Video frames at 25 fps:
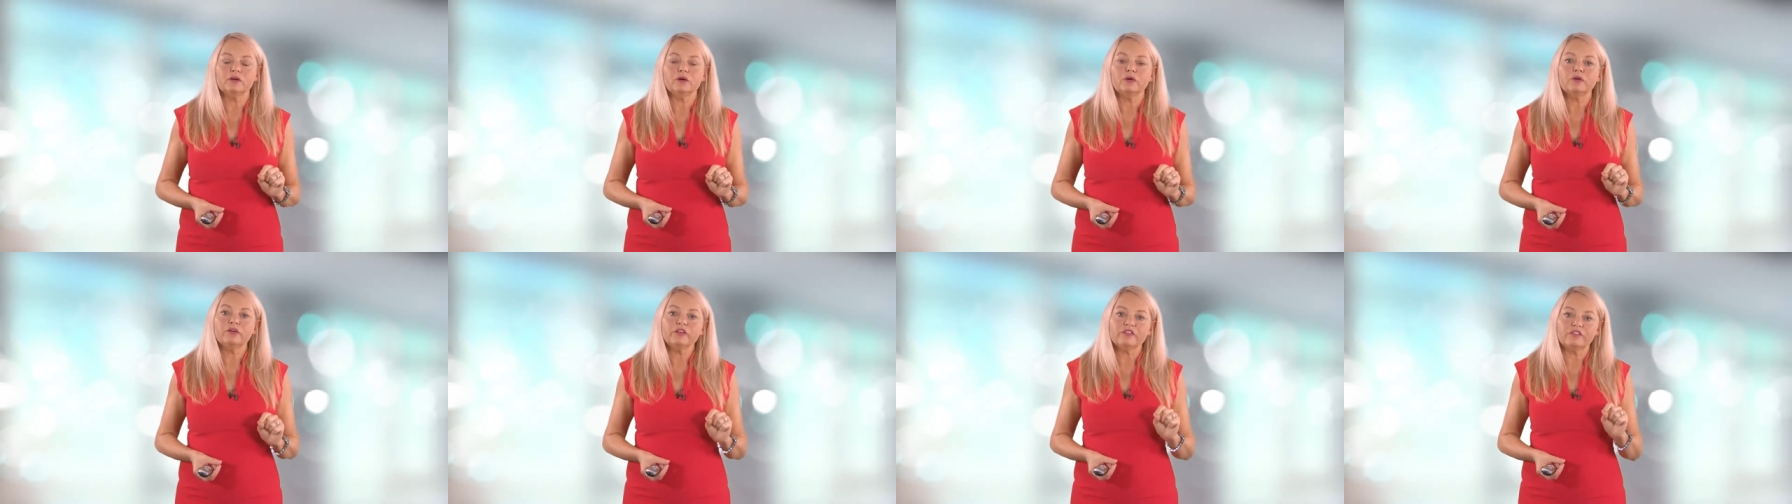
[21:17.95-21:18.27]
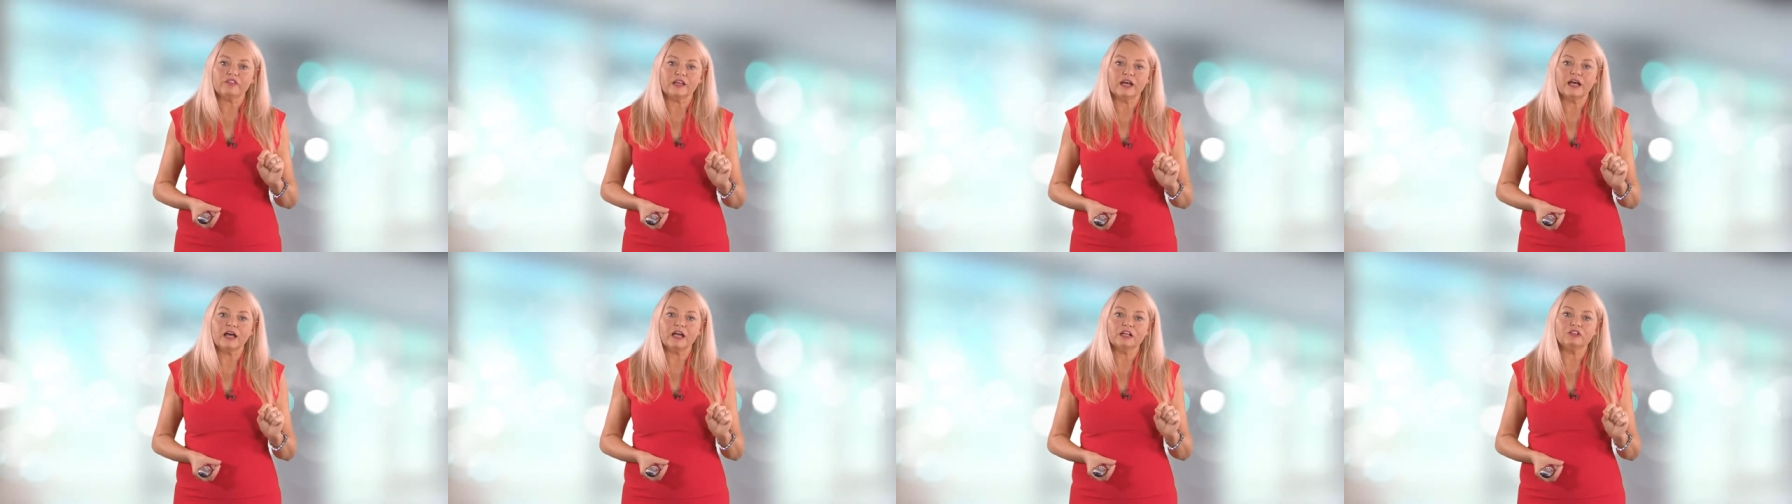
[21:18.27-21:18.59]
or is
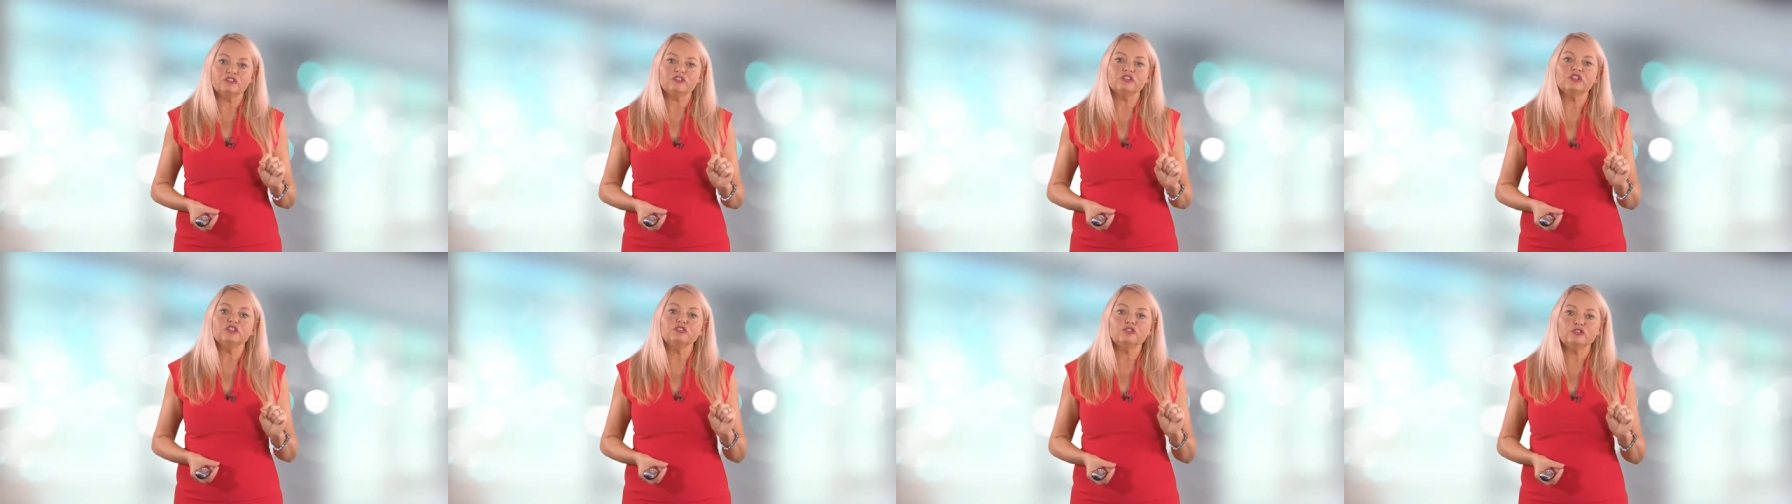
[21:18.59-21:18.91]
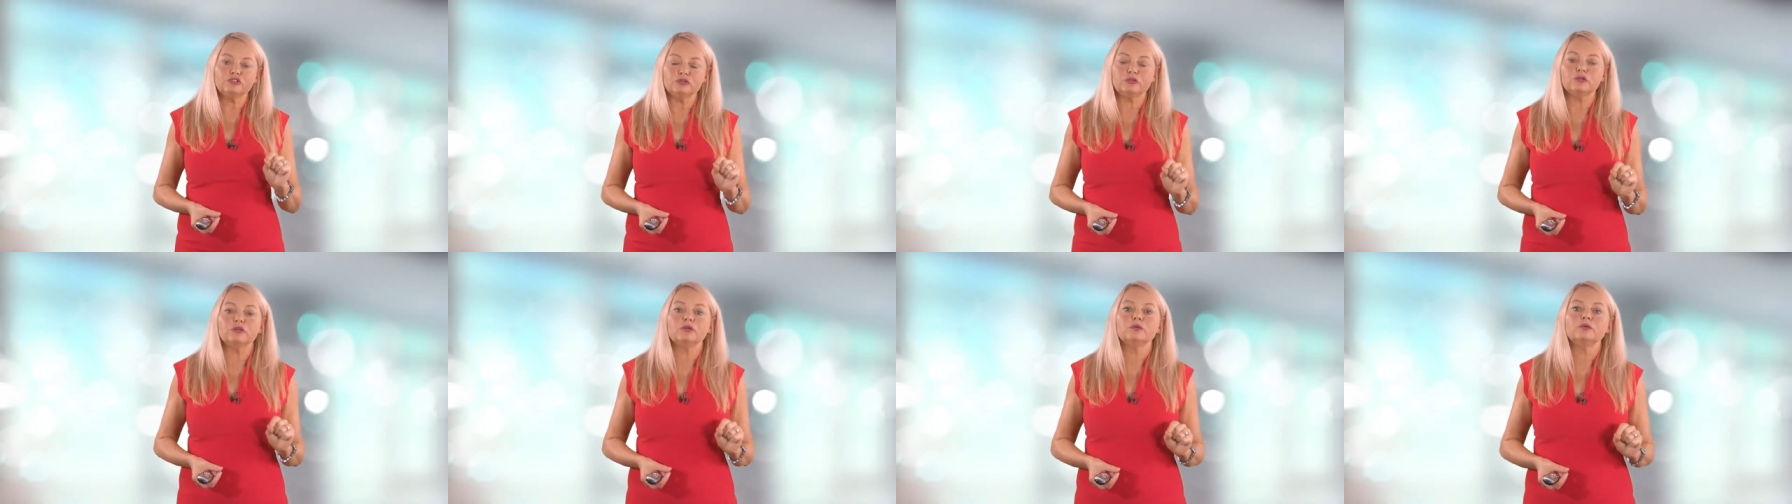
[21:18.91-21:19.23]
that actually
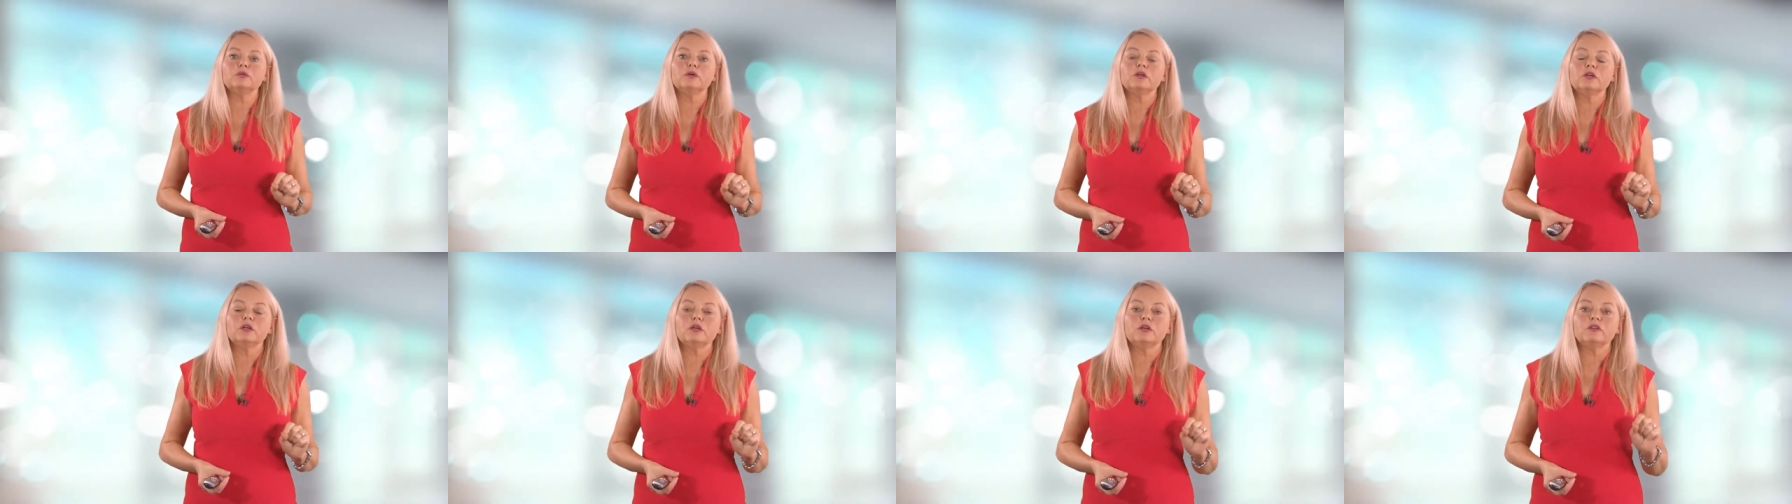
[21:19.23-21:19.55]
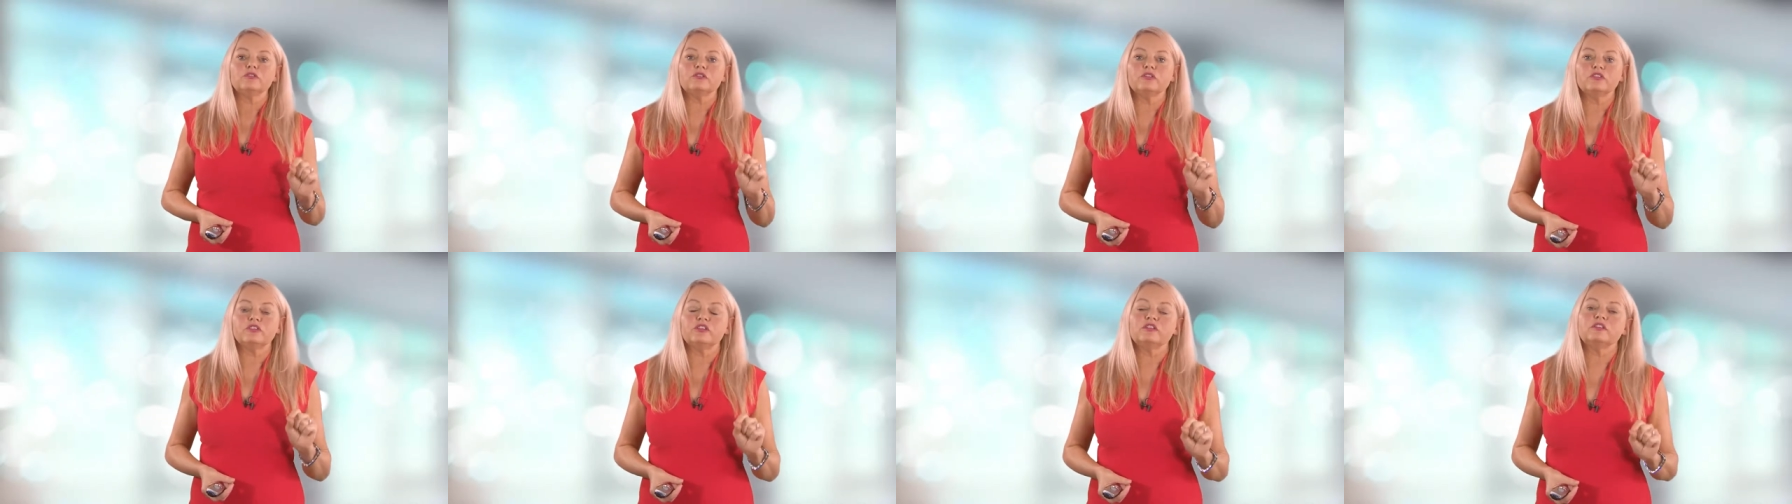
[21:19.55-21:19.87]
due
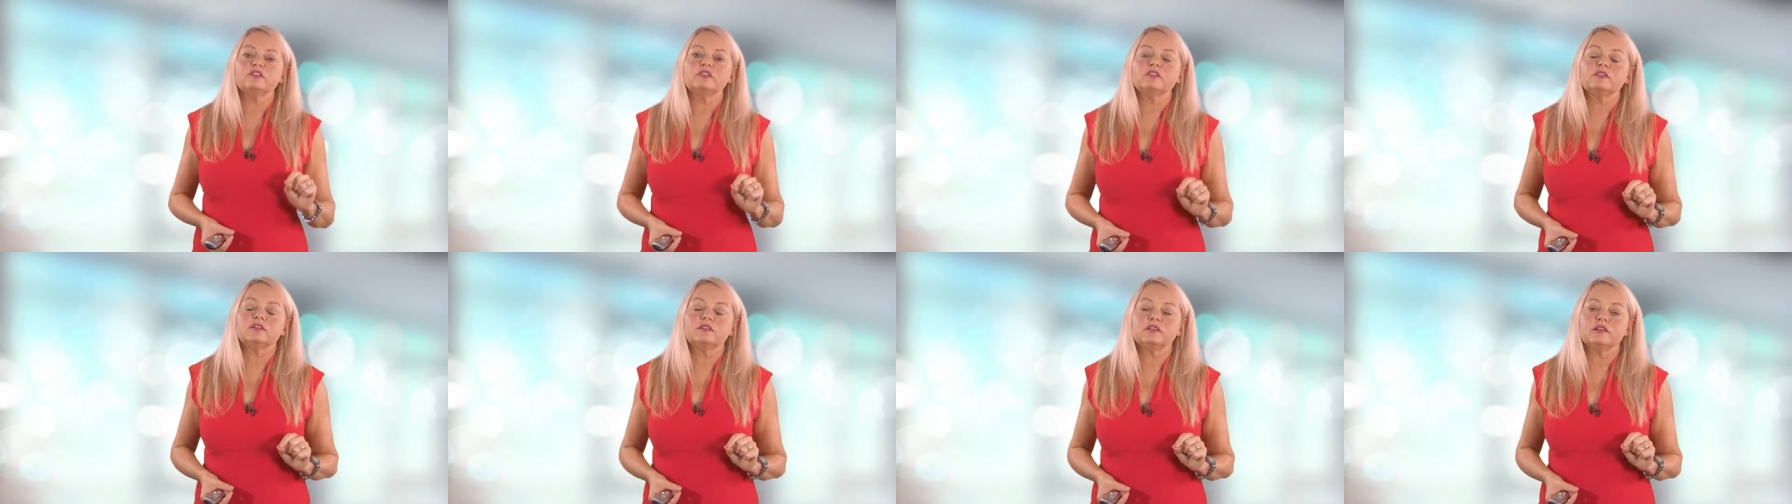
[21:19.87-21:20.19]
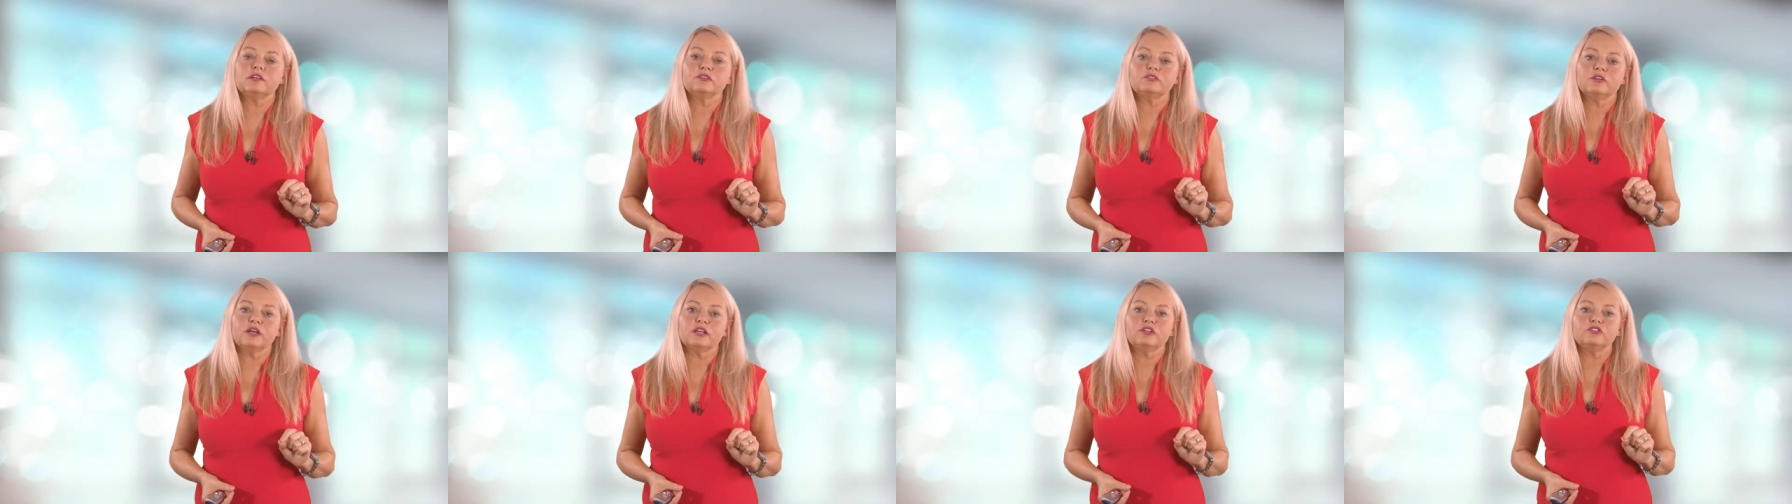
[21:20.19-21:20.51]
to the
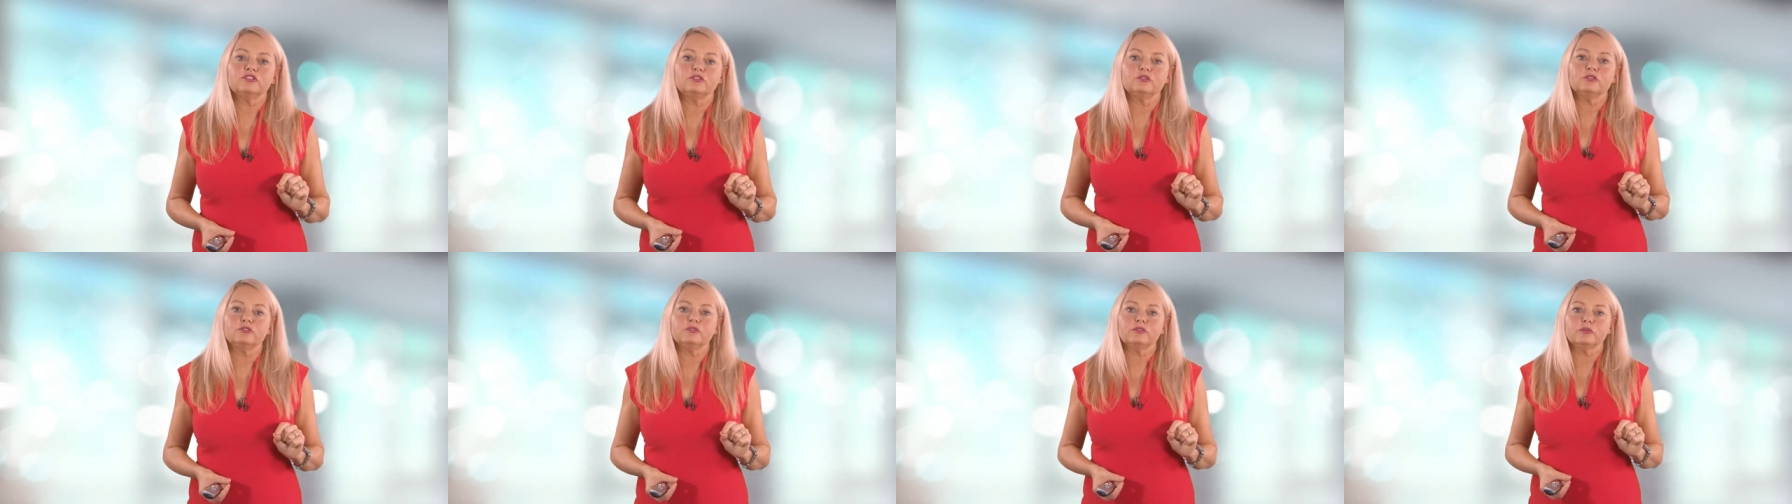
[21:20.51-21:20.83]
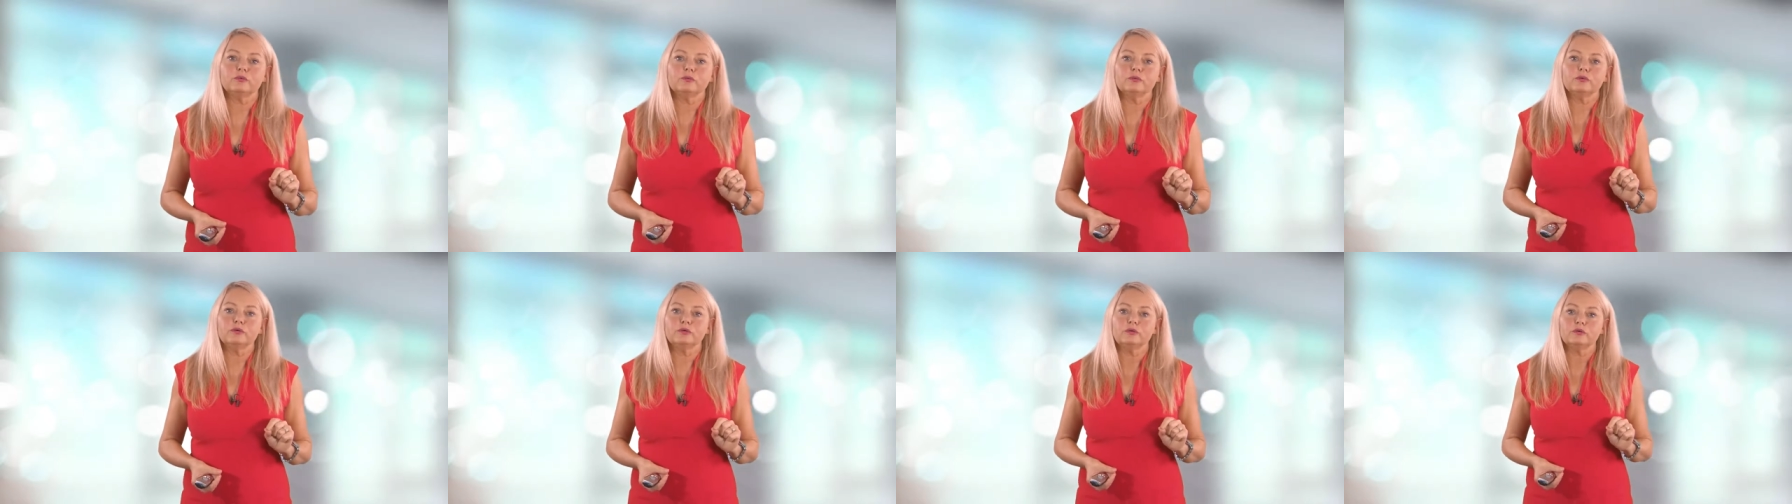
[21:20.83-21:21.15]
deterioration of the
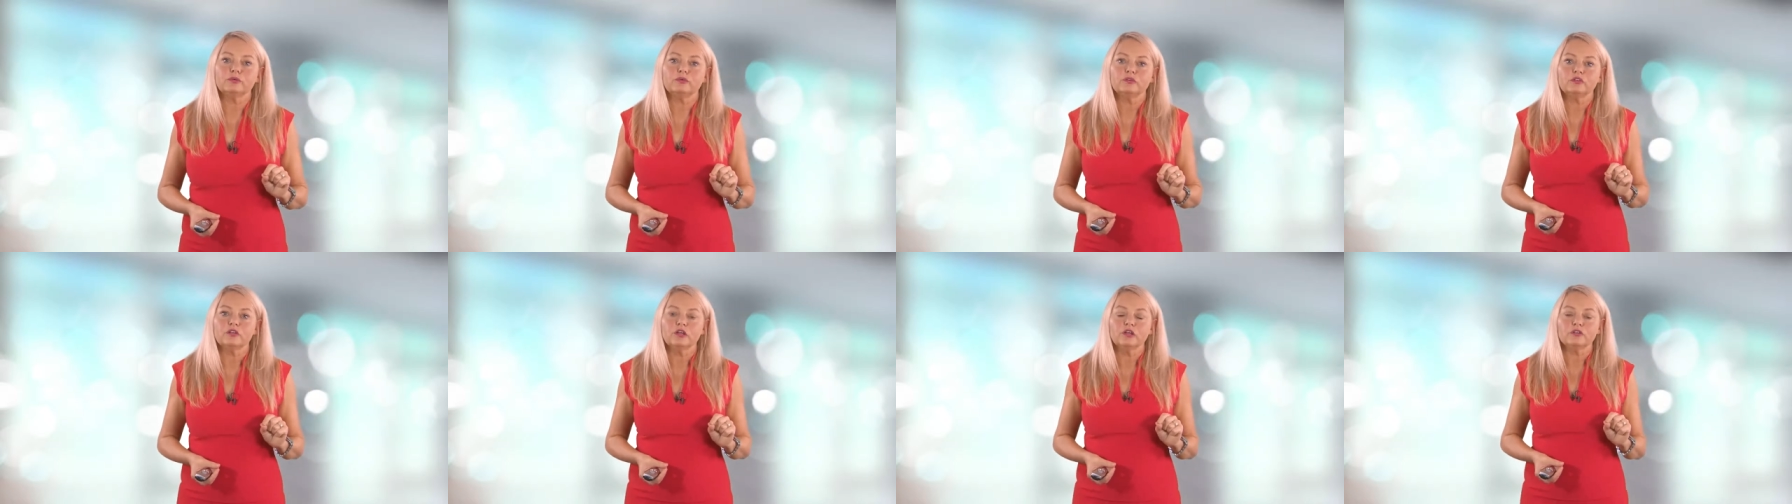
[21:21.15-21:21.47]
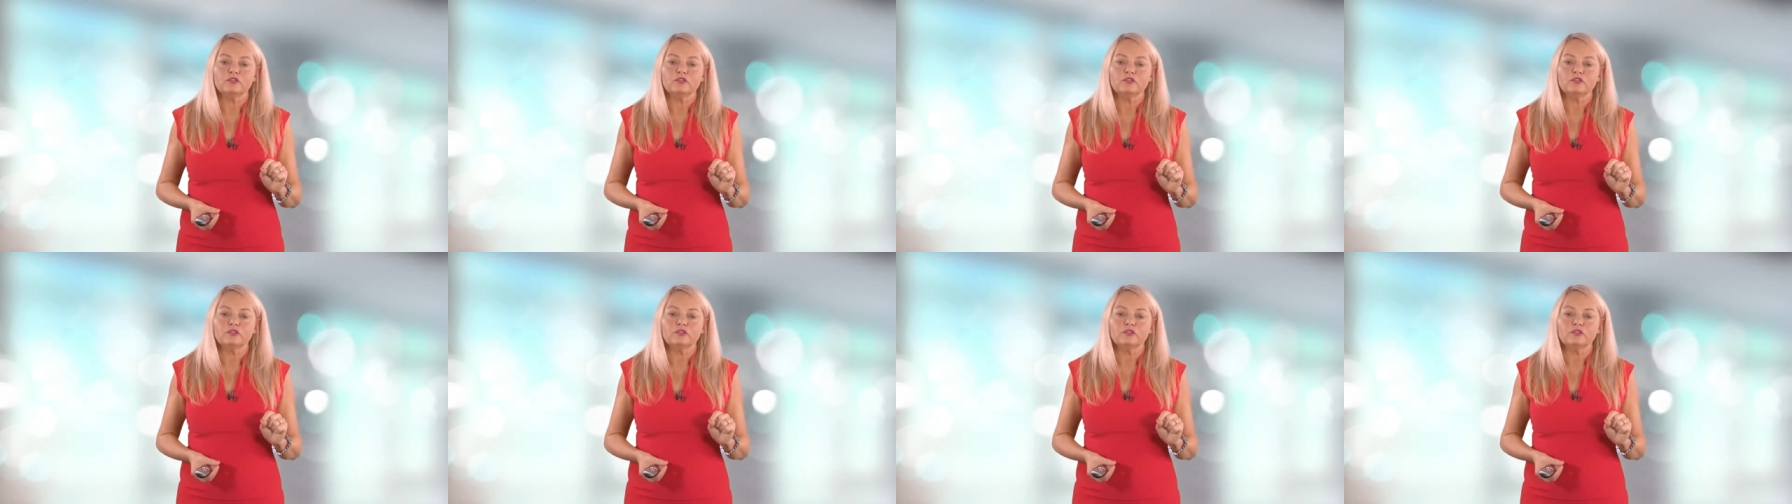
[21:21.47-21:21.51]
wound?